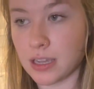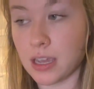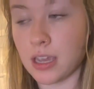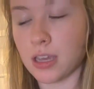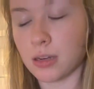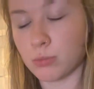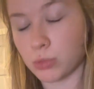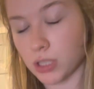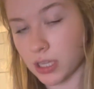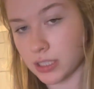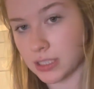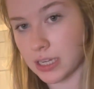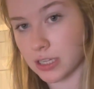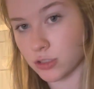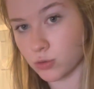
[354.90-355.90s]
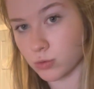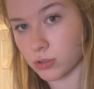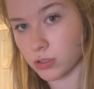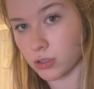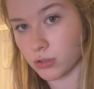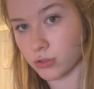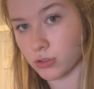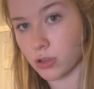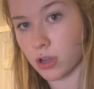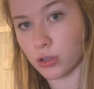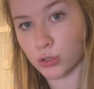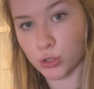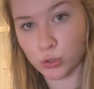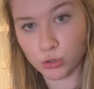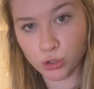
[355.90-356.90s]
and blood test results
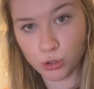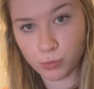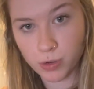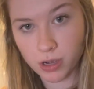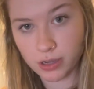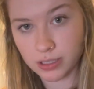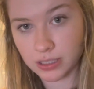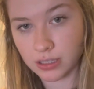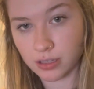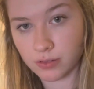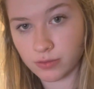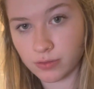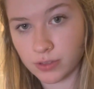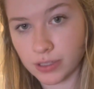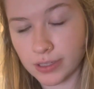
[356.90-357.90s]
also show positive,